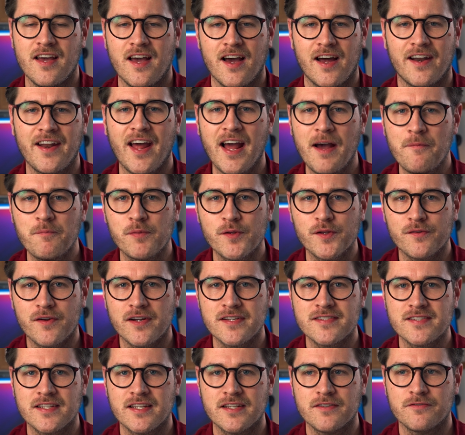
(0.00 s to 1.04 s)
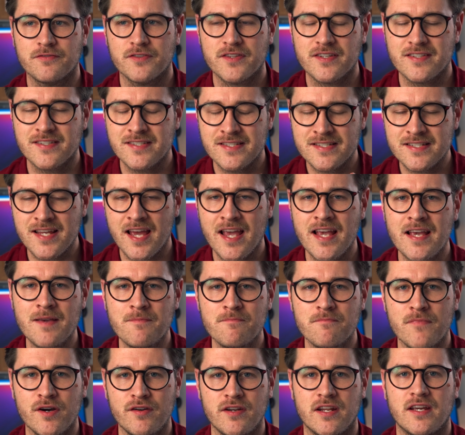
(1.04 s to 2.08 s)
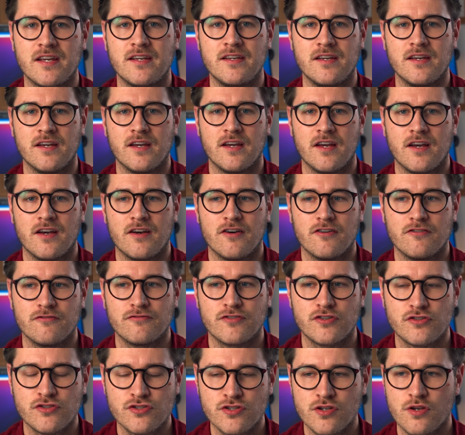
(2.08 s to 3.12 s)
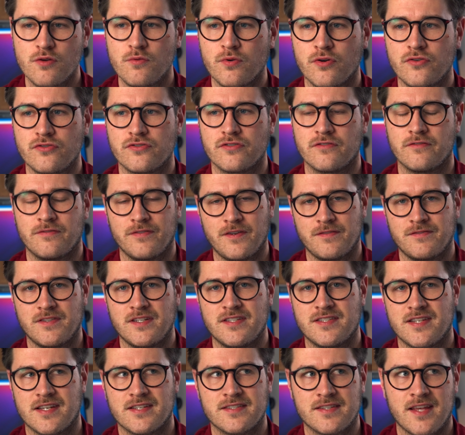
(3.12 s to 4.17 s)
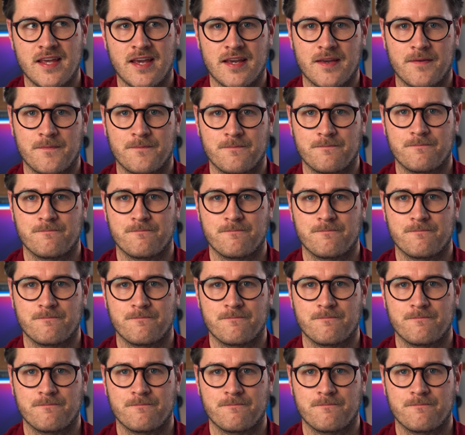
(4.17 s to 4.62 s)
and Apple are asking for the same money for two hundred fifty-six gig.